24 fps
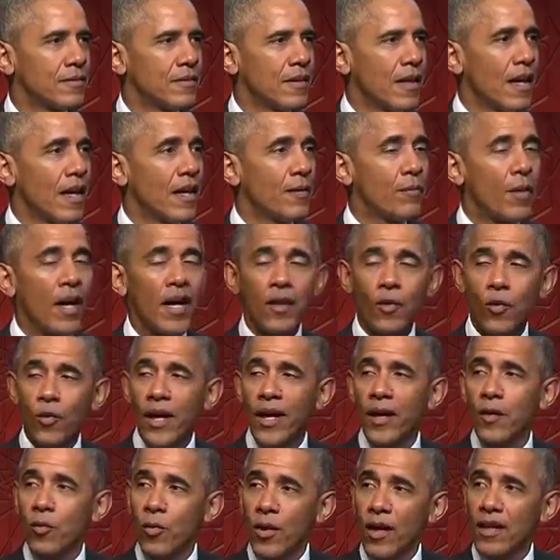And by the
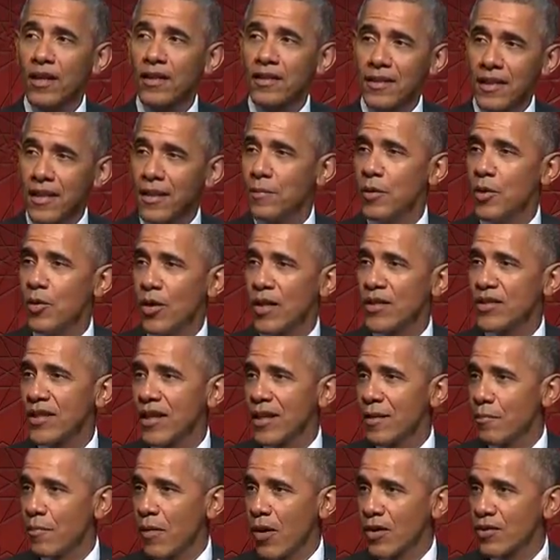way, when Team
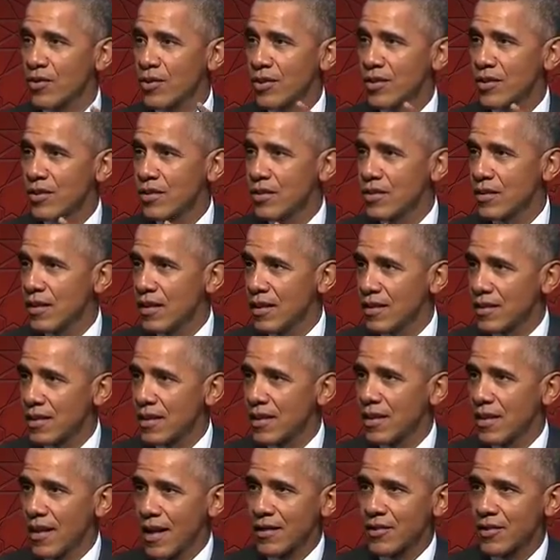USA marches into
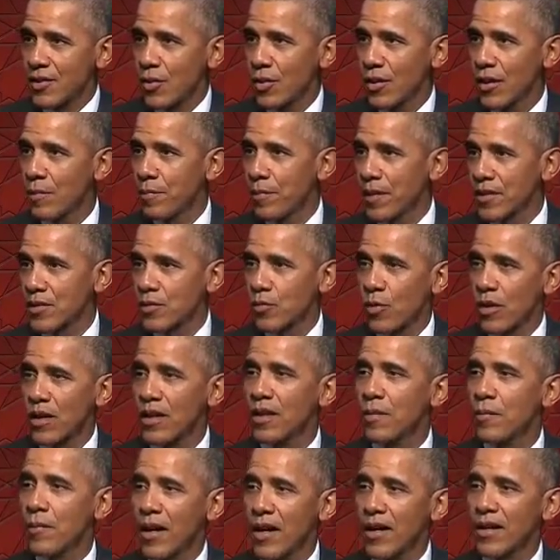the next Olympics, one of
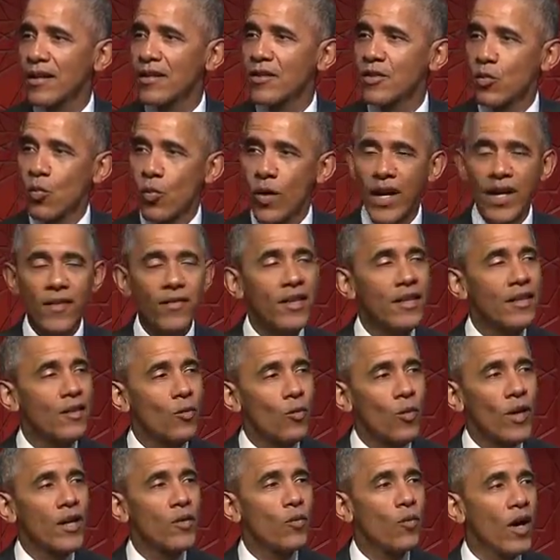the Americans waving the
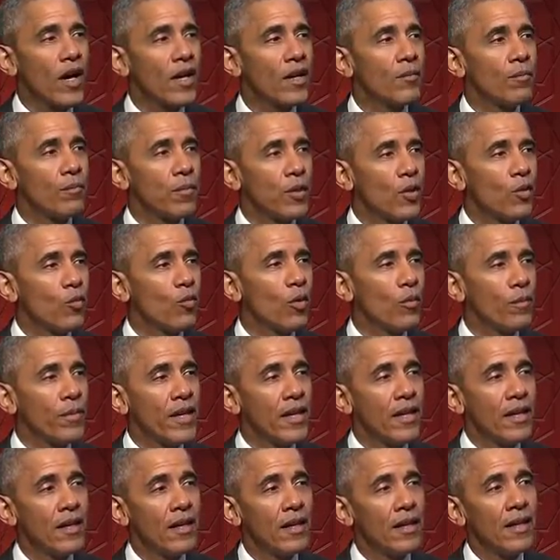red, white, and blue will
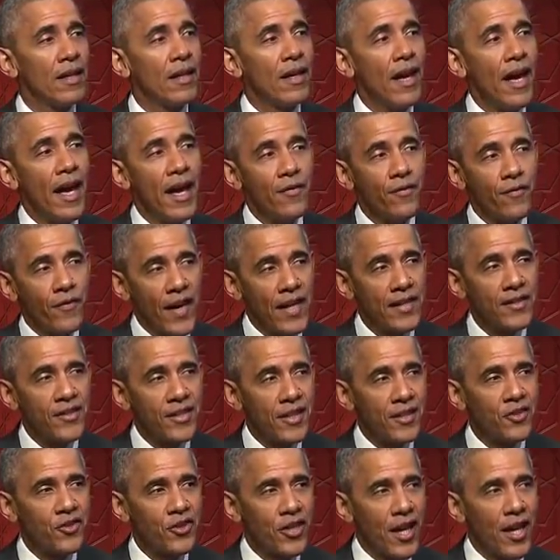be a
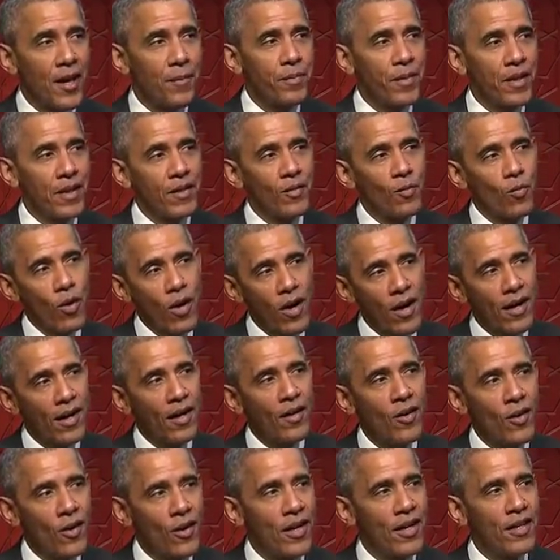fencing champion wearing
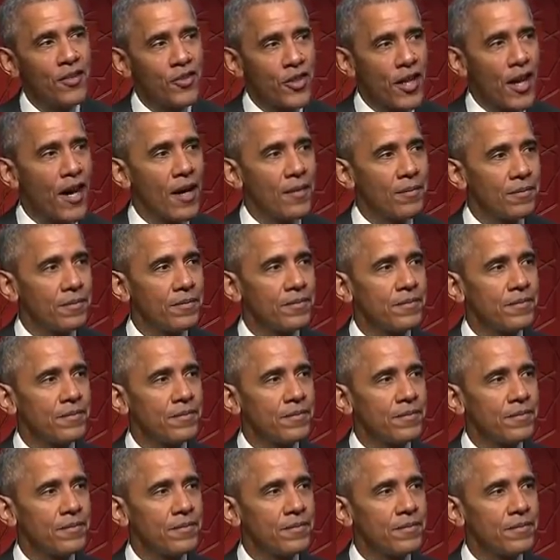her hijab.